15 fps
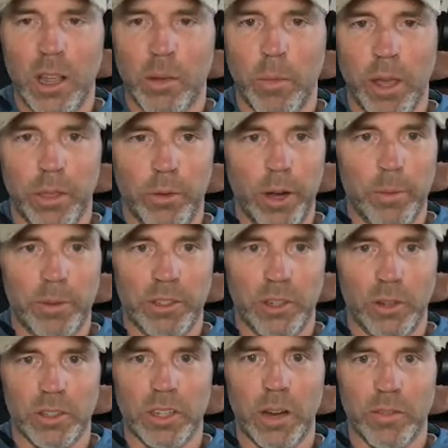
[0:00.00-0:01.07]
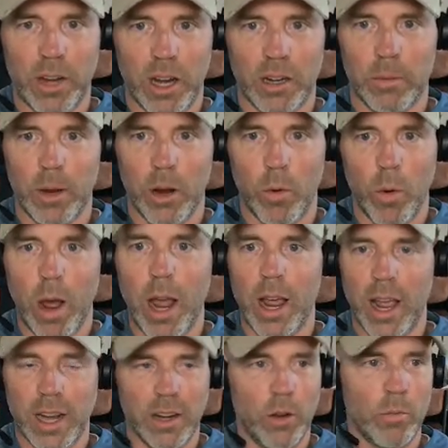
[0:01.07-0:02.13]
My 3 episodes, I've talked about why
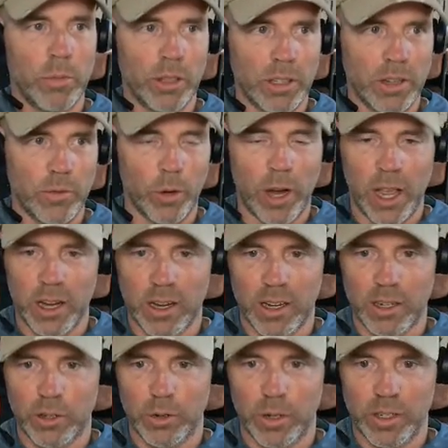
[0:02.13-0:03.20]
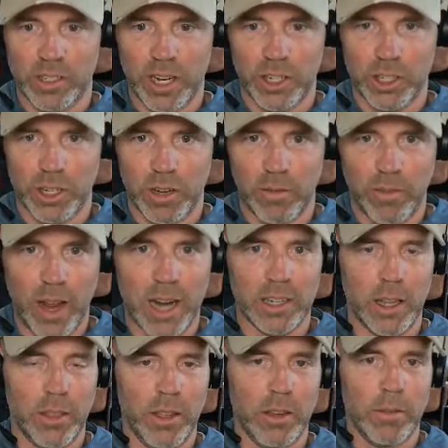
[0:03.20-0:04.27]
I don't believe we're headed into a recession. In fact,
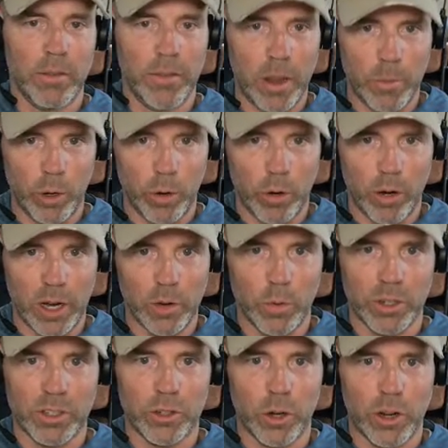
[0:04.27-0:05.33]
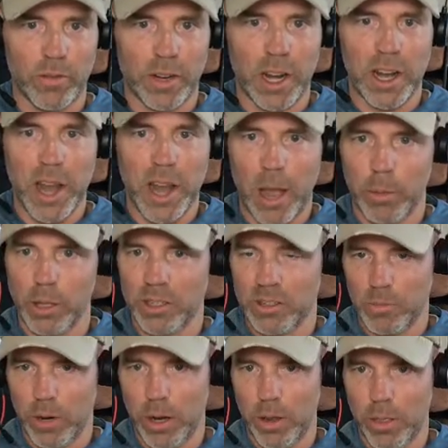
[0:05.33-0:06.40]
I think February was sort of an anomalous
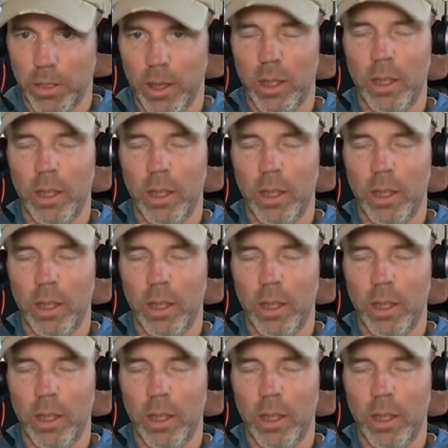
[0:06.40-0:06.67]
month.